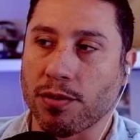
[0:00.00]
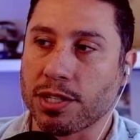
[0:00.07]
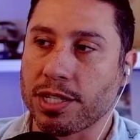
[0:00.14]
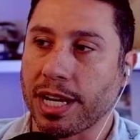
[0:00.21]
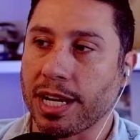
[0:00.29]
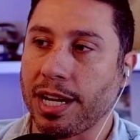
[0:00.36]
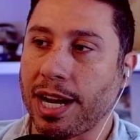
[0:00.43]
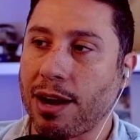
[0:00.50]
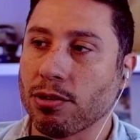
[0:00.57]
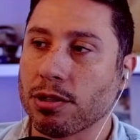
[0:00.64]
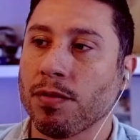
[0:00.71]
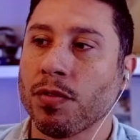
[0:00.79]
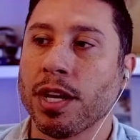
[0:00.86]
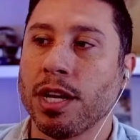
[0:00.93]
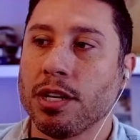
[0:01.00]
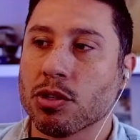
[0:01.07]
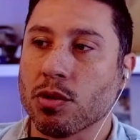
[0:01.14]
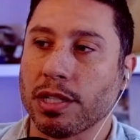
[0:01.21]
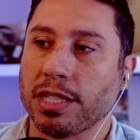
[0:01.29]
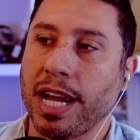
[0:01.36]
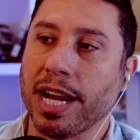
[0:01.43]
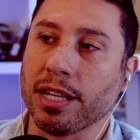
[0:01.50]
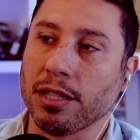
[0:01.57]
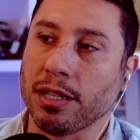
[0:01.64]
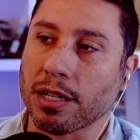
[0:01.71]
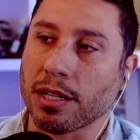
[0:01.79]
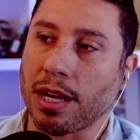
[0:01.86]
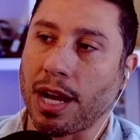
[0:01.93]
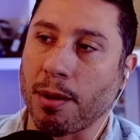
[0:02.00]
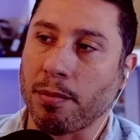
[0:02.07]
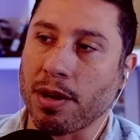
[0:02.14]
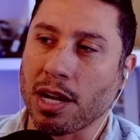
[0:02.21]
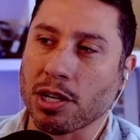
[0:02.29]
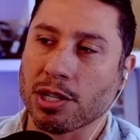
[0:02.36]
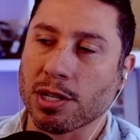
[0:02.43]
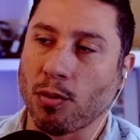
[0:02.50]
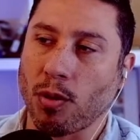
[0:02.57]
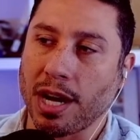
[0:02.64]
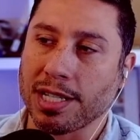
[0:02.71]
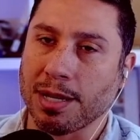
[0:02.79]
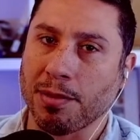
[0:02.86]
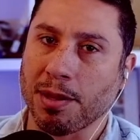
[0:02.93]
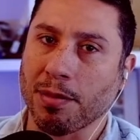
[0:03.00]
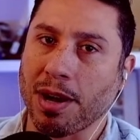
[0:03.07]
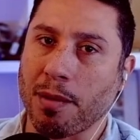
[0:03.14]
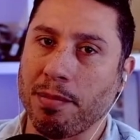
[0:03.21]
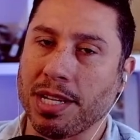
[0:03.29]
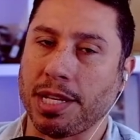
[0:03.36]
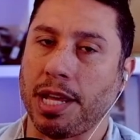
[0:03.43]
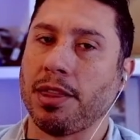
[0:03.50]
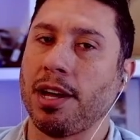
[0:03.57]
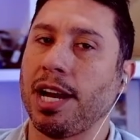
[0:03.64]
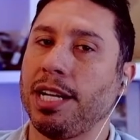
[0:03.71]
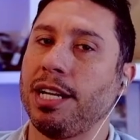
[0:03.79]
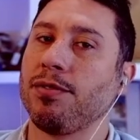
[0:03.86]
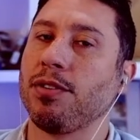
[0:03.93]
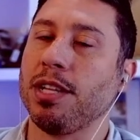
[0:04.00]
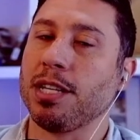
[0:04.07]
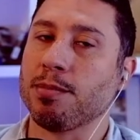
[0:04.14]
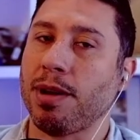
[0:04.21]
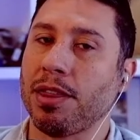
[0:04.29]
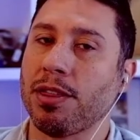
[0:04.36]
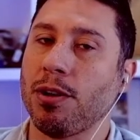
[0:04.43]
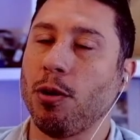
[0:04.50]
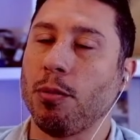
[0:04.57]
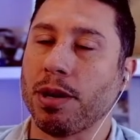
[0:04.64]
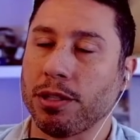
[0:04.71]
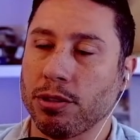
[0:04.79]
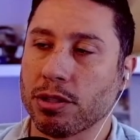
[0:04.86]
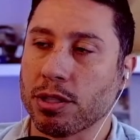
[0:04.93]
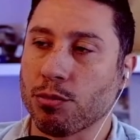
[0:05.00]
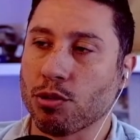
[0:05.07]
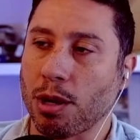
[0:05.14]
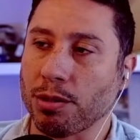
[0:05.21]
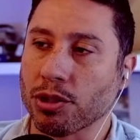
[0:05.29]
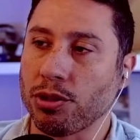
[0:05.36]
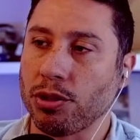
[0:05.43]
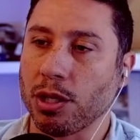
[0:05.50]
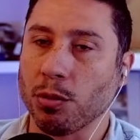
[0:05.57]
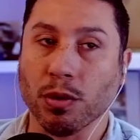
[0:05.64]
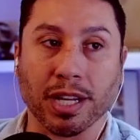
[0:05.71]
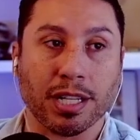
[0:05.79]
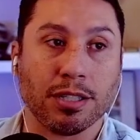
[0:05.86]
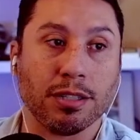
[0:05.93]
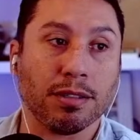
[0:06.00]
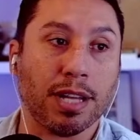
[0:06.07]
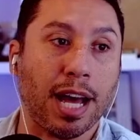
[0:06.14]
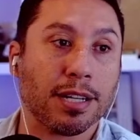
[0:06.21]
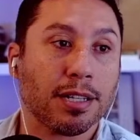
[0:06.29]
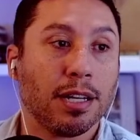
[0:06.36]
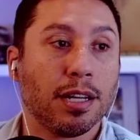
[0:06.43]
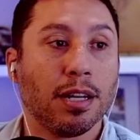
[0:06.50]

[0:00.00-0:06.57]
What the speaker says: for sticking it out. So I'll take a look. I'm not sure why some of them got missed. I thought I did for this month, though, but I'll do some troubleshooting. We'll get to that.